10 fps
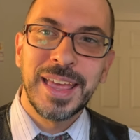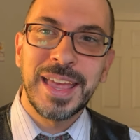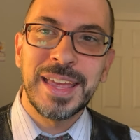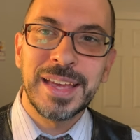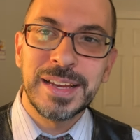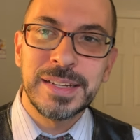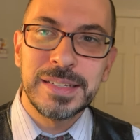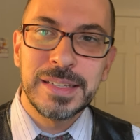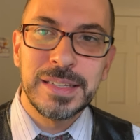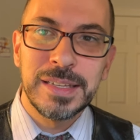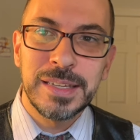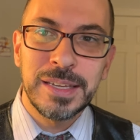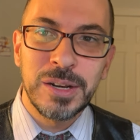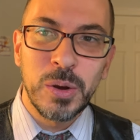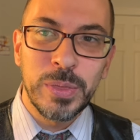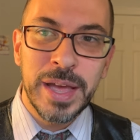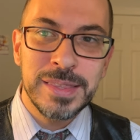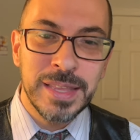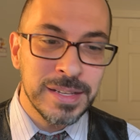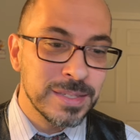And you know
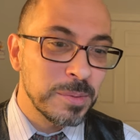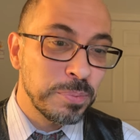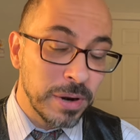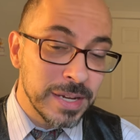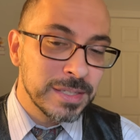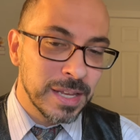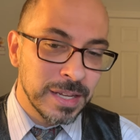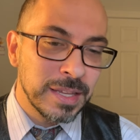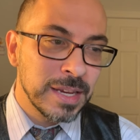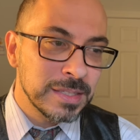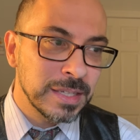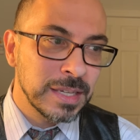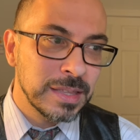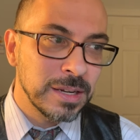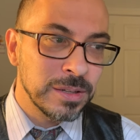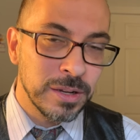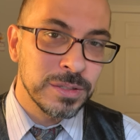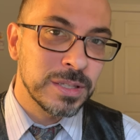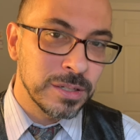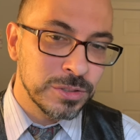that that's the price that it takes to get there.
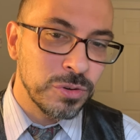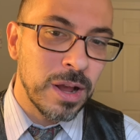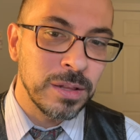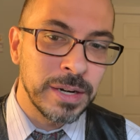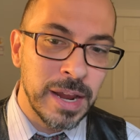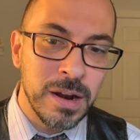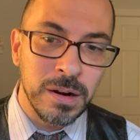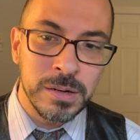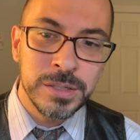There's the trial and error.